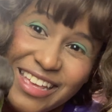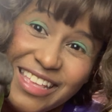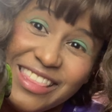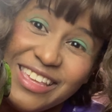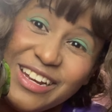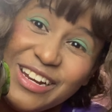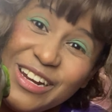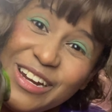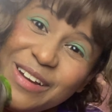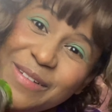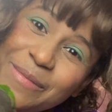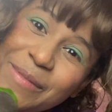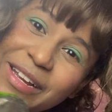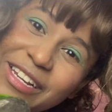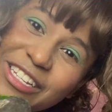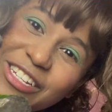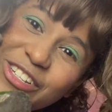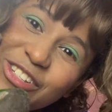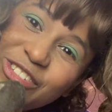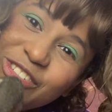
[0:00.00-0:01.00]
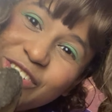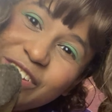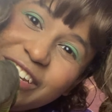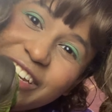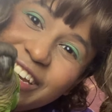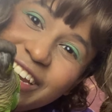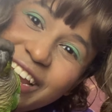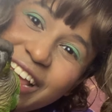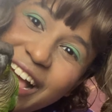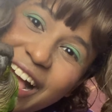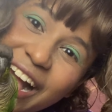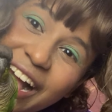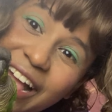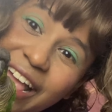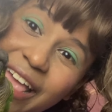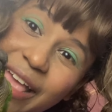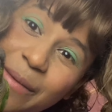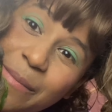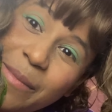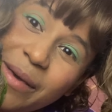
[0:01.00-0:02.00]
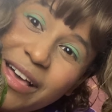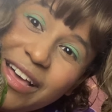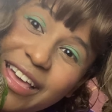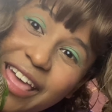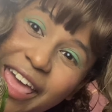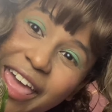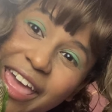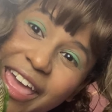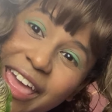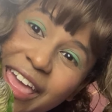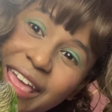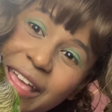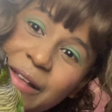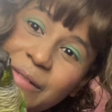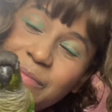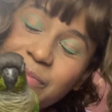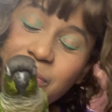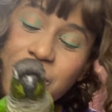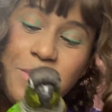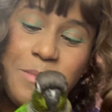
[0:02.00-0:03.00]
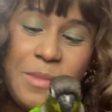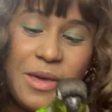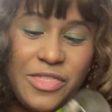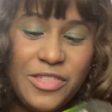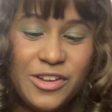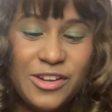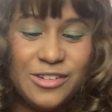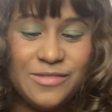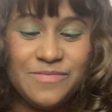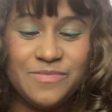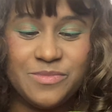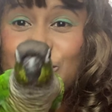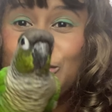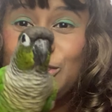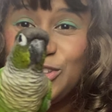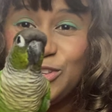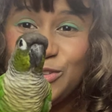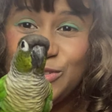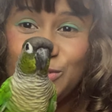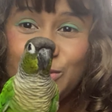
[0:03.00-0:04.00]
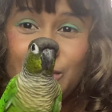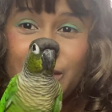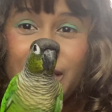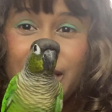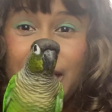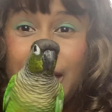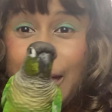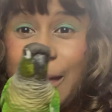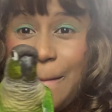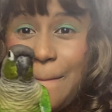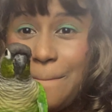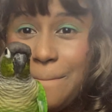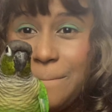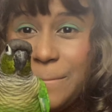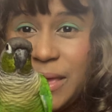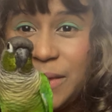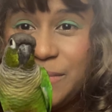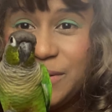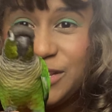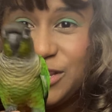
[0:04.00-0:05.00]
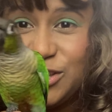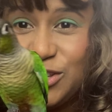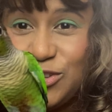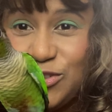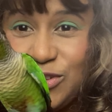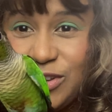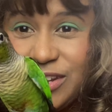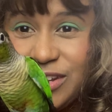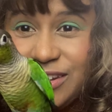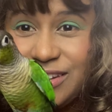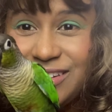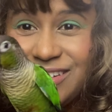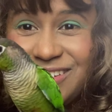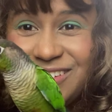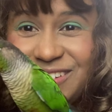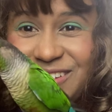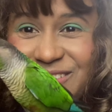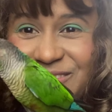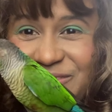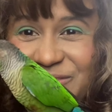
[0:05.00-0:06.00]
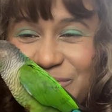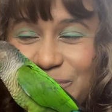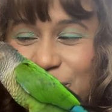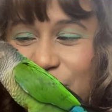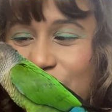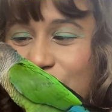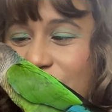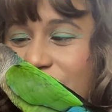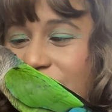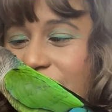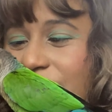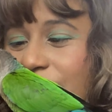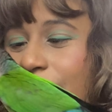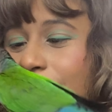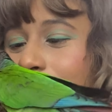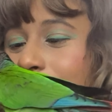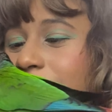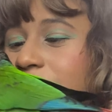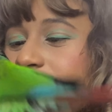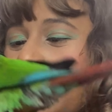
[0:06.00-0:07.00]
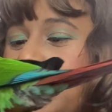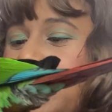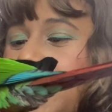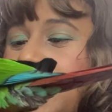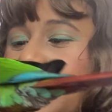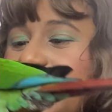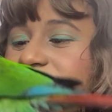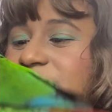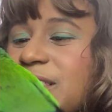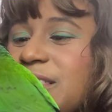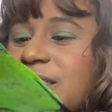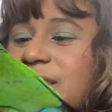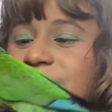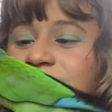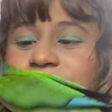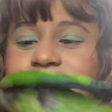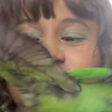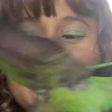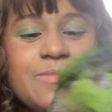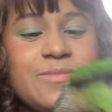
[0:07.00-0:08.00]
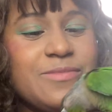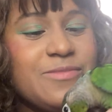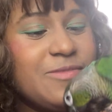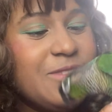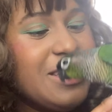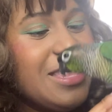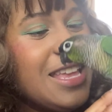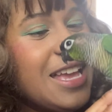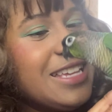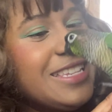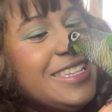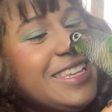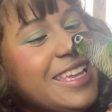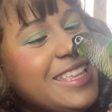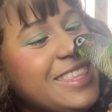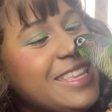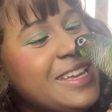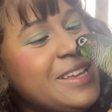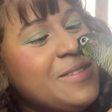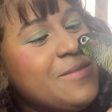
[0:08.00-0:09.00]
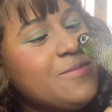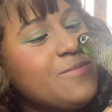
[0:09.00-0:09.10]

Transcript: They are my children. I am a mother to 2 baby children, baby parrots. ¿Verdad, Siete?